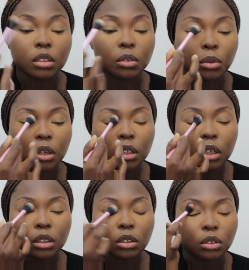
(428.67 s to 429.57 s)
So what I
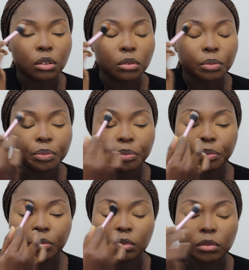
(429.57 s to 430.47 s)
like to
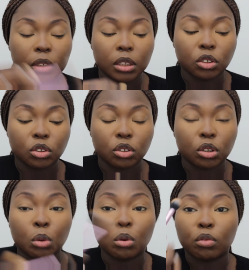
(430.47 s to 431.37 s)
do is just
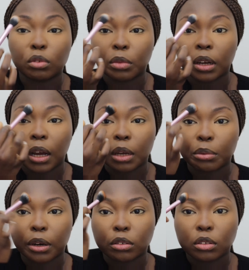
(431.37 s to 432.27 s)
go over my
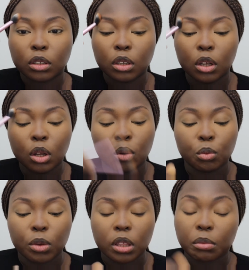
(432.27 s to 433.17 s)
eyebrows
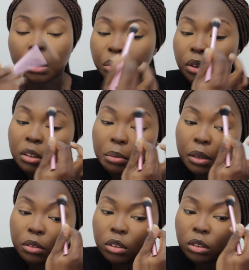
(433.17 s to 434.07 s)
with my pressed
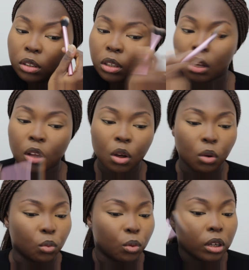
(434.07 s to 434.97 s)
powder.
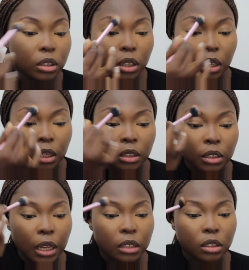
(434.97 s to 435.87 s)
One, it
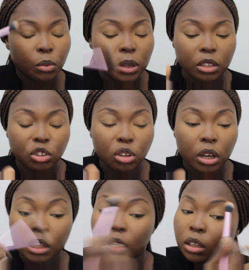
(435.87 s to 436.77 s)
takes away the
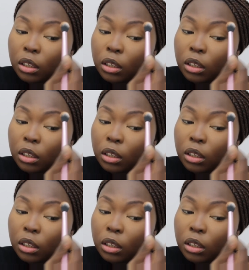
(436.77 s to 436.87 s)
shine.